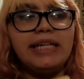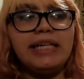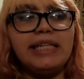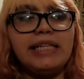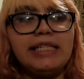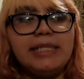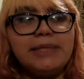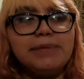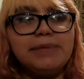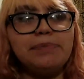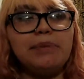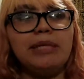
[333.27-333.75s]

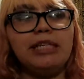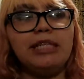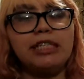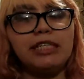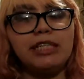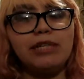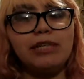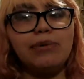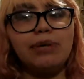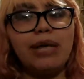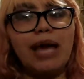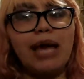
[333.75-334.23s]

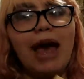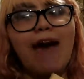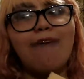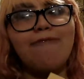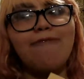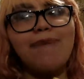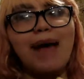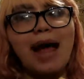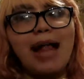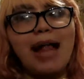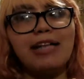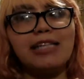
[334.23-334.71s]
Especially when I
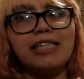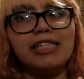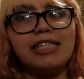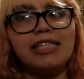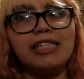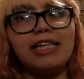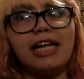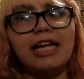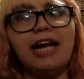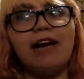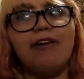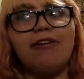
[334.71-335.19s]
have palettes
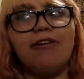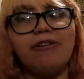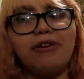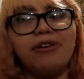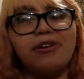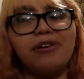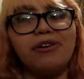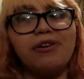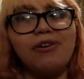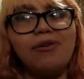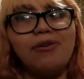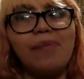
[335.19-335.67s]
that are